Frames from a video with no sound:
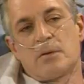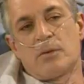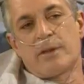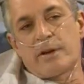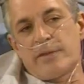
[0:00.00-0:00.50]

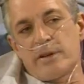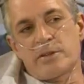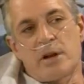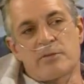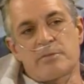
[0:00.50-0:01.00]
Well, then if he's
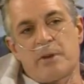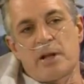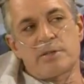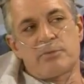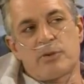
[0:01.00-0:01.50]
not
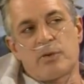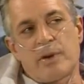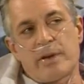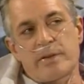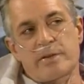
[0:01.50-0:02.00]
responsible, who
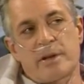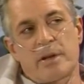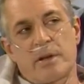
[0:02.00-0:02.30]
is?